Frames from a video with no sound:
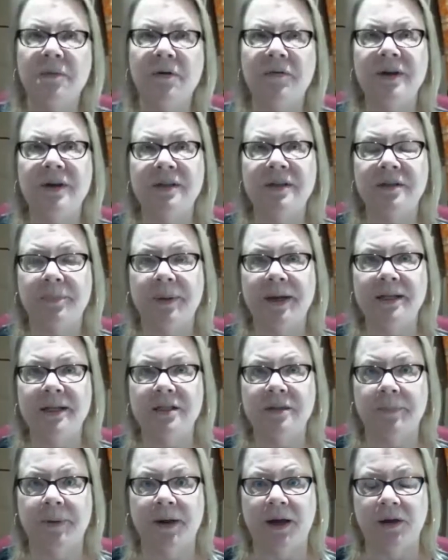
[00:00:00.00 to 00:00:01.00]
of it
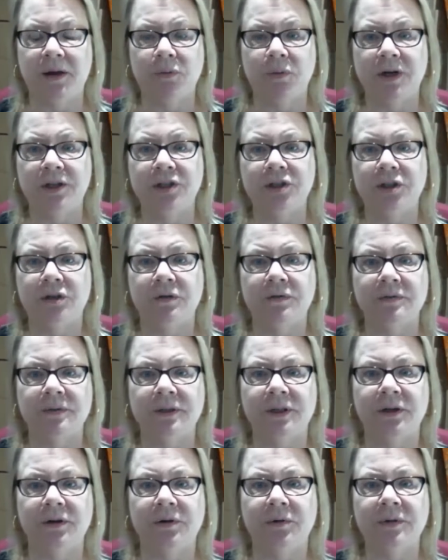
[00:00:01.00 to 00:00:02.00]
depends upon what your,
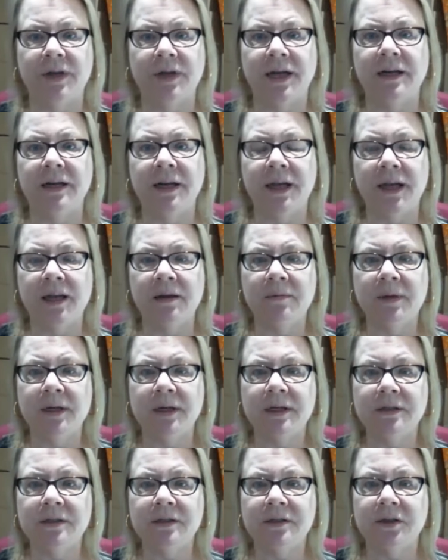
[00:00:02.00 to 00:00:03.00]
end game
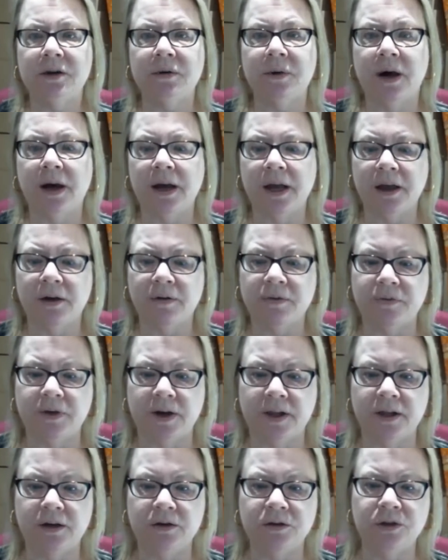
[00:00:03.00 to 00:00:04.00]
is. So I have
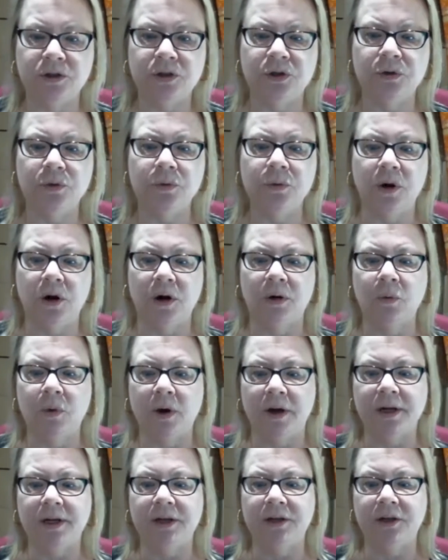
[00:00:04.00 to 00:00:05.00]
fellows who are
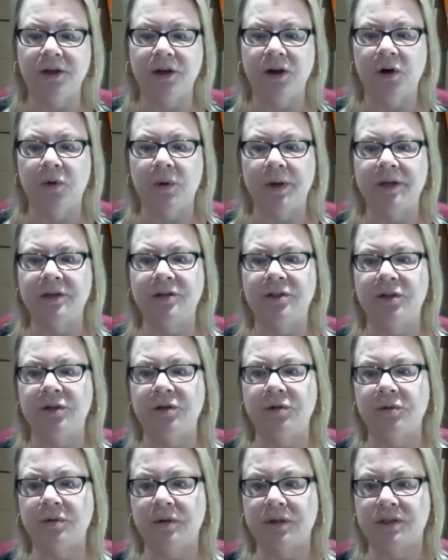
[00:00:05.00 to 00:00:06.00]
wanting to go
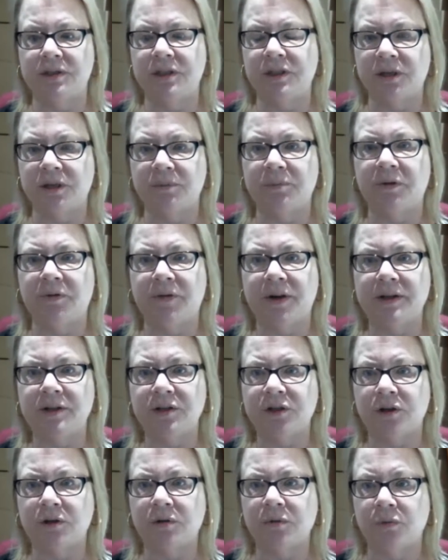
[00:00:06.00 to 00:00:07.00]
into assistant
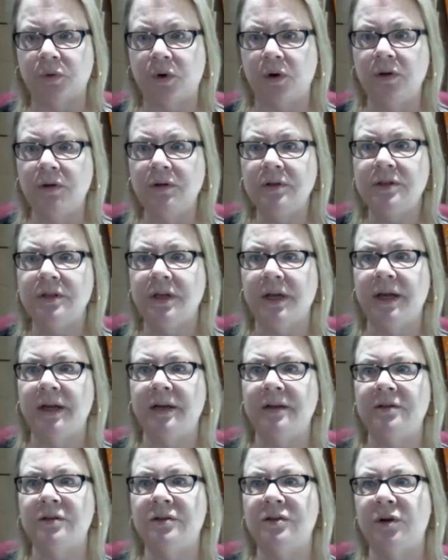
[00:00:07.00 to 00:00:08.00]
professor roles.
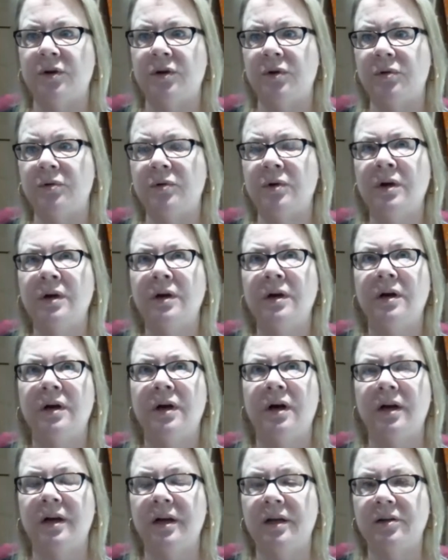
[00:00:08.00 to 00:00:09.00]
And so
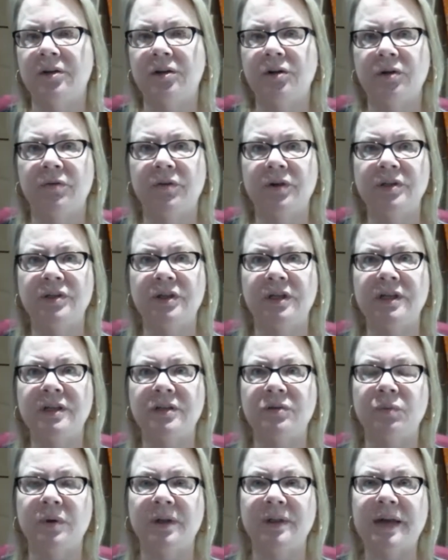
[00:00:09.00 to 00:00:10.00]
at
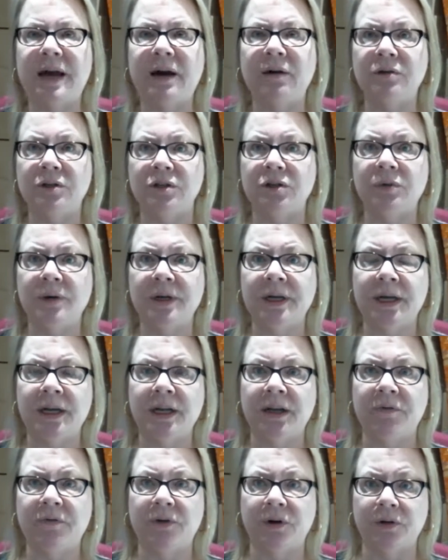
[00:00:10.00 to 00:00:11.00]
universities, without doing
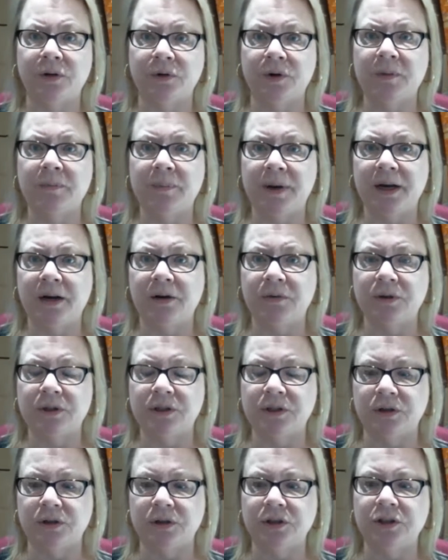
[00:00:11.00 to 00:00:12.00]
any further embedded
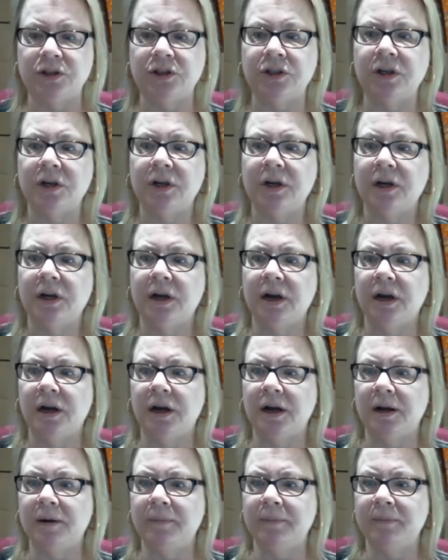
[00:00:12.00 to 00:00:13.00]
research,
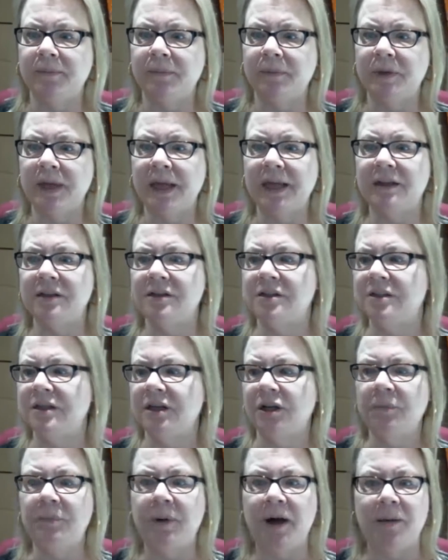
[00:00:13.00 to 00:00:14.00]
they can
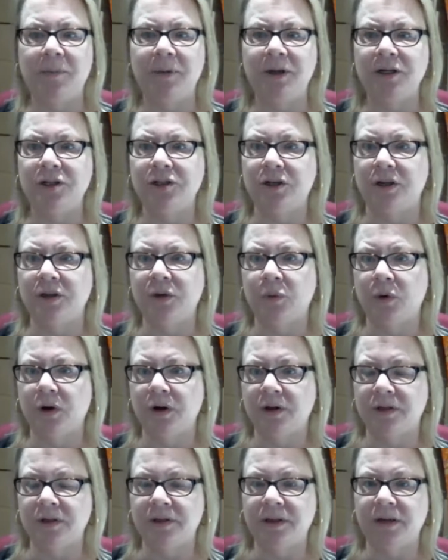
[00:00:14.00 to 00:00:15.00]
still publish on the
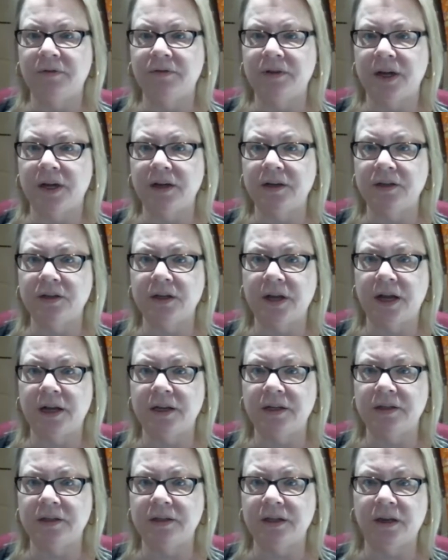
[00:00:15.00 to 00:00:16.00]
work that they've done
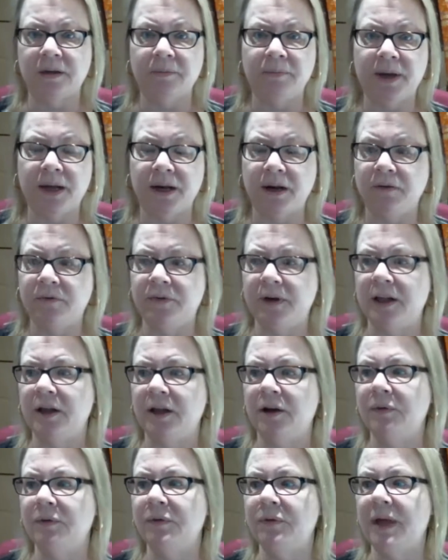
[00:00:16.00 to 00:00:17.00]
as an embedded
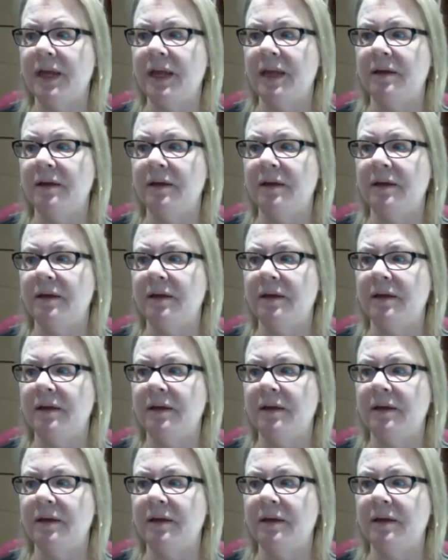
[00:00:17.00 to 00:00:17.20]
fellow.